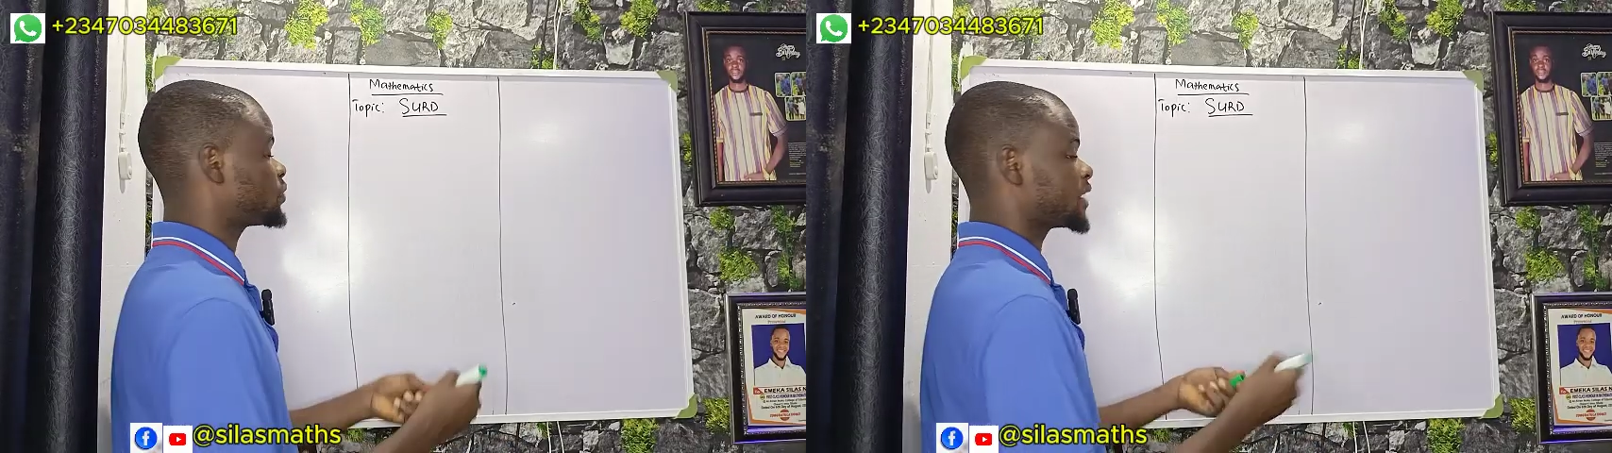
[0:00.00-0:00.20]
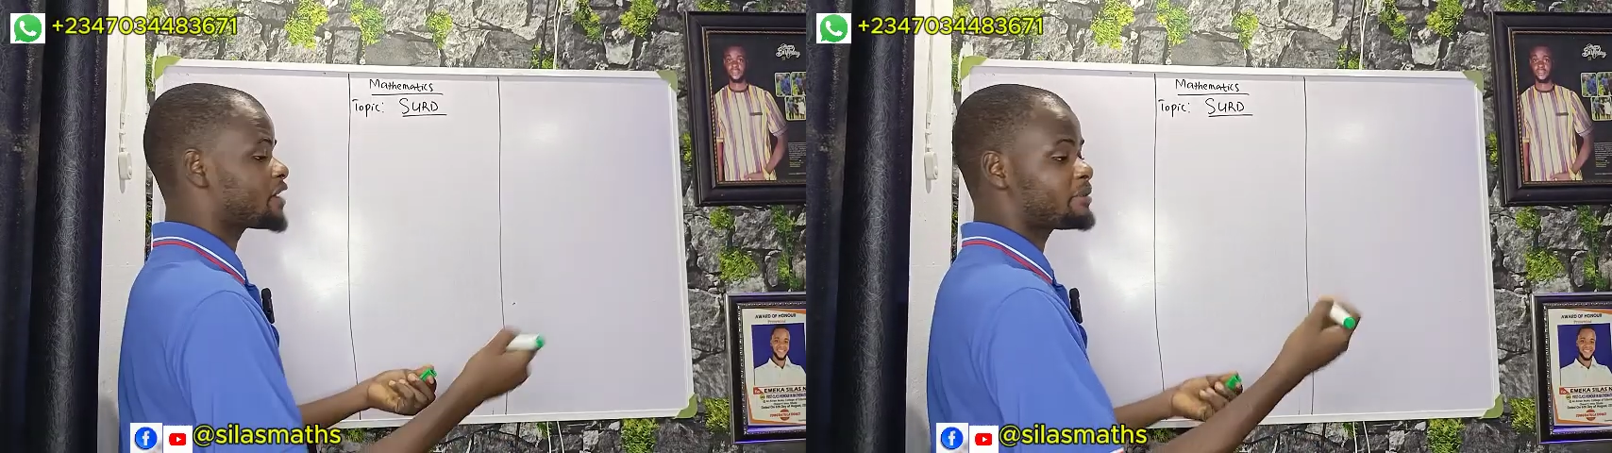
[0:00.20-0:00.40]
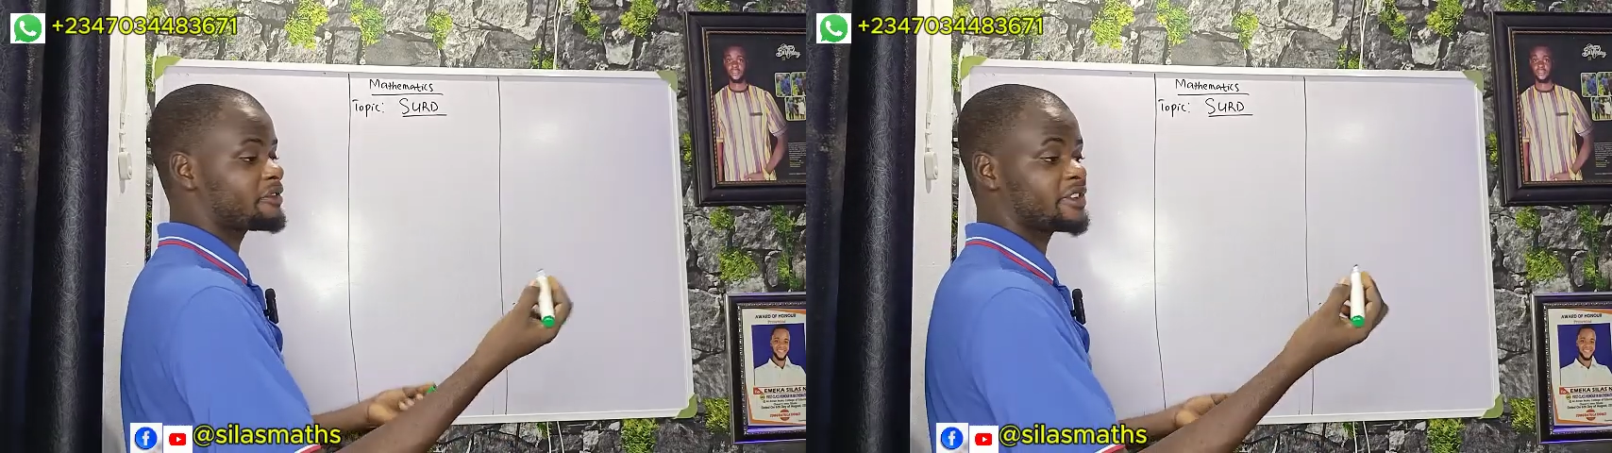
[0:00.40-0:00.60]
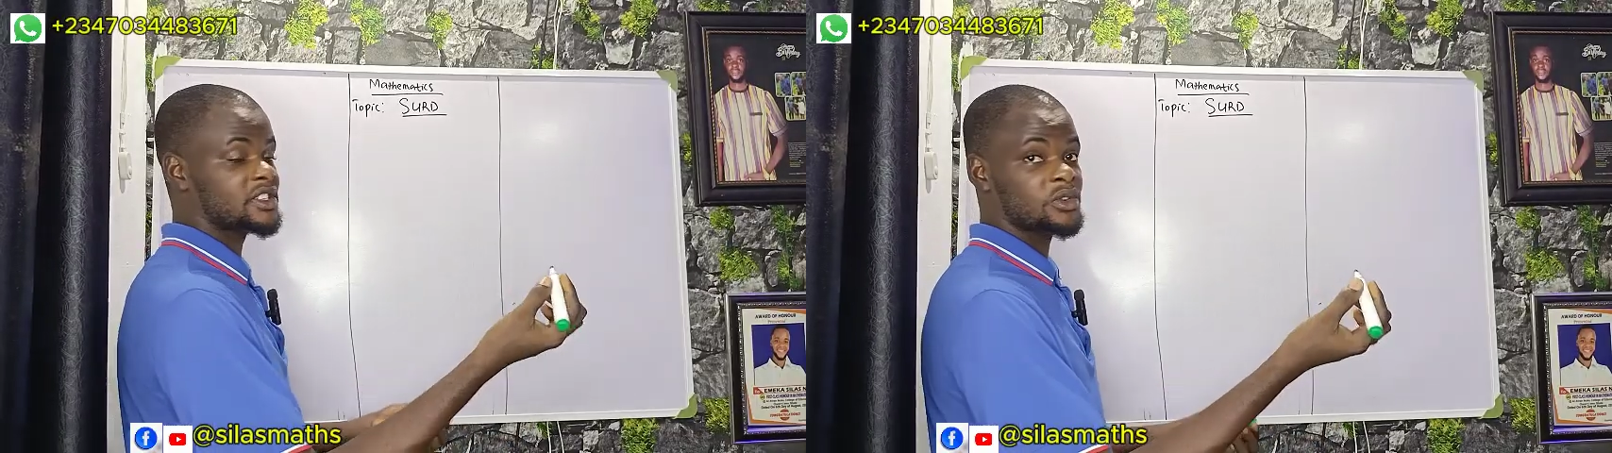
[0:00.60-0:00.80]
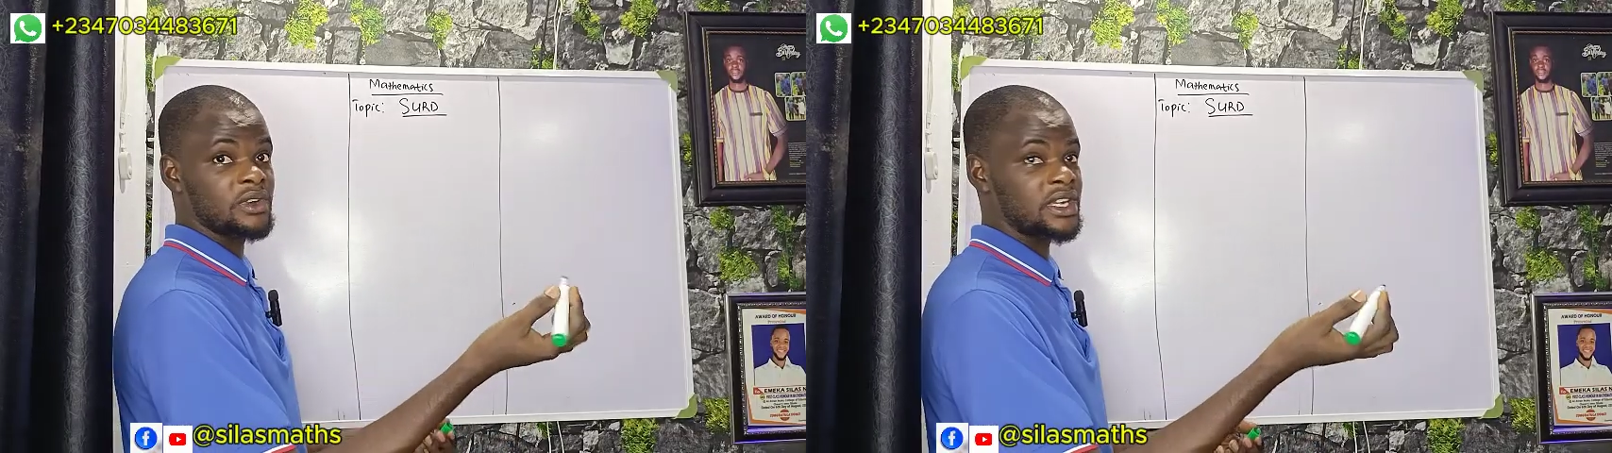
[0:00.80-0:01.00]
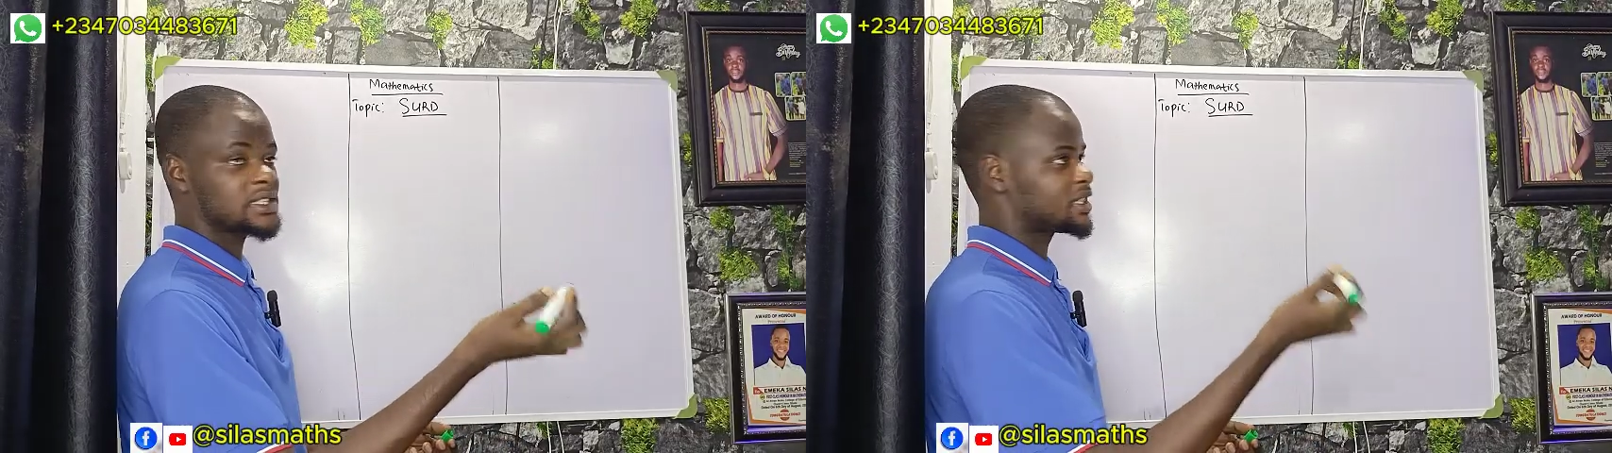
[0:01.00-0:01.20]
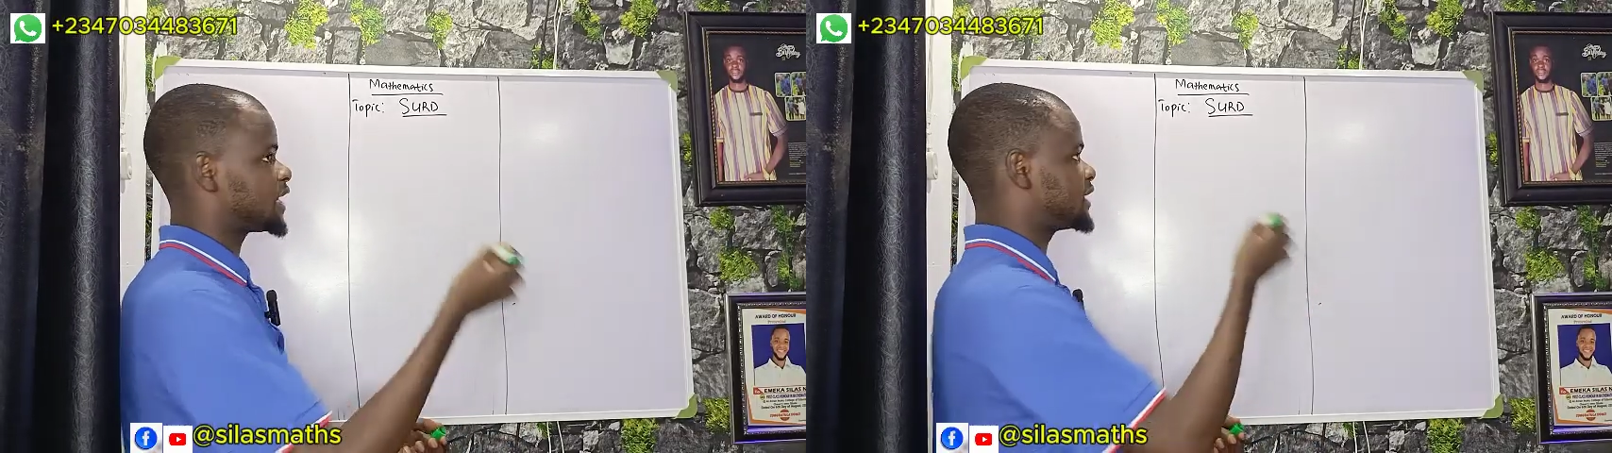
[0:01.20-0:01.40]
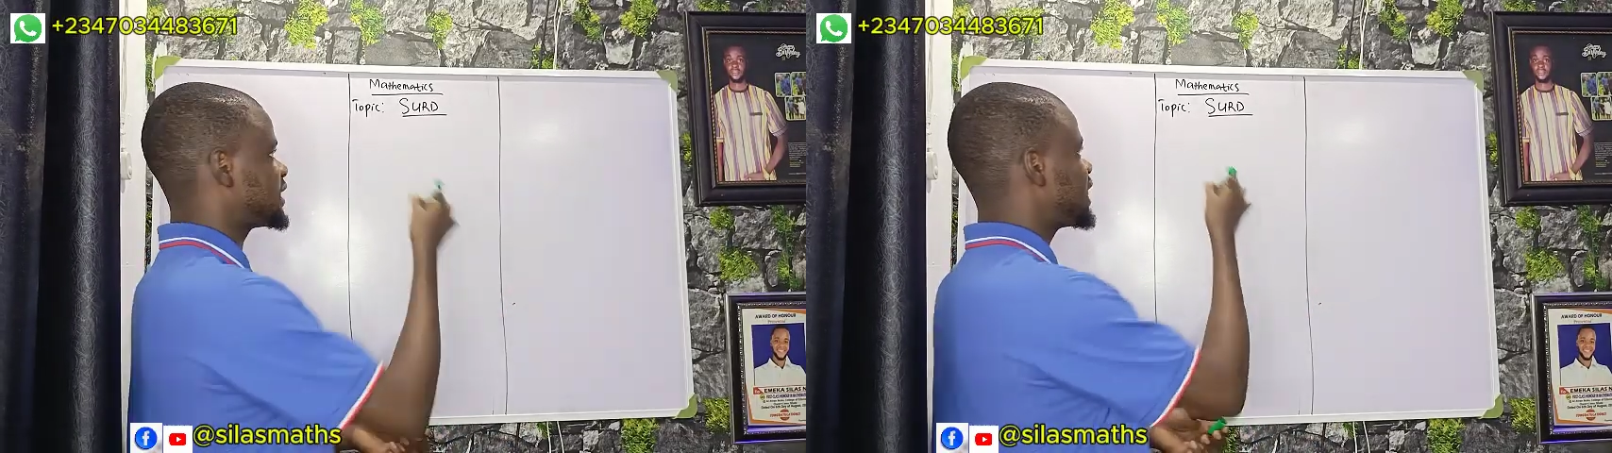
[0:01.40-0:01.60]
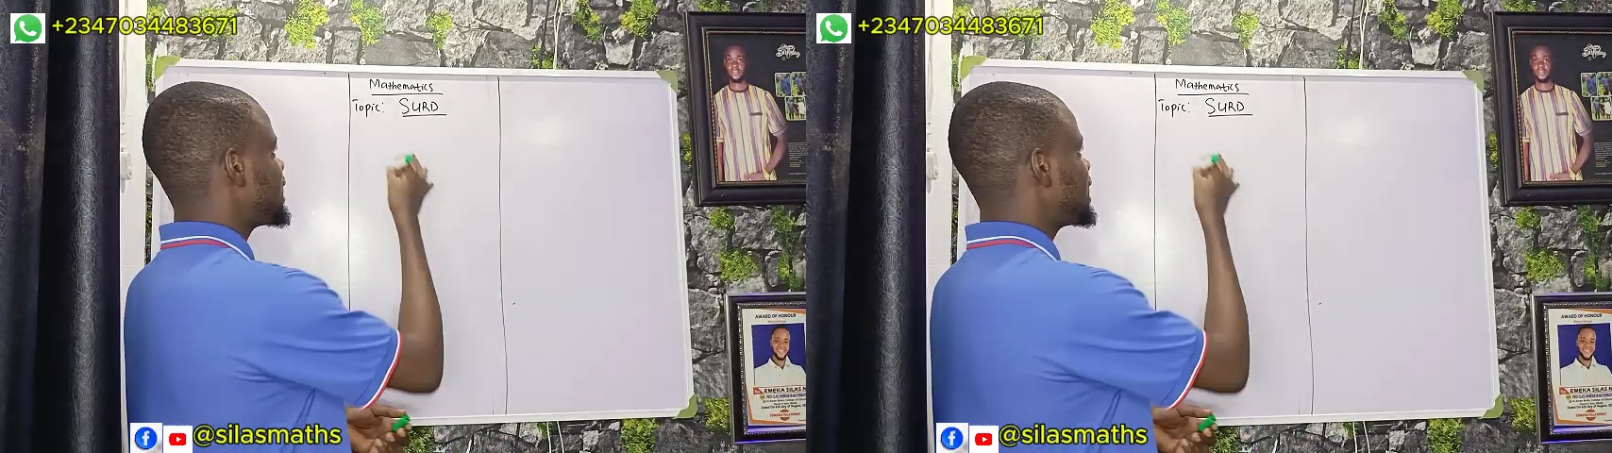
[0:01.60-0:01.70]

We have perfect squares like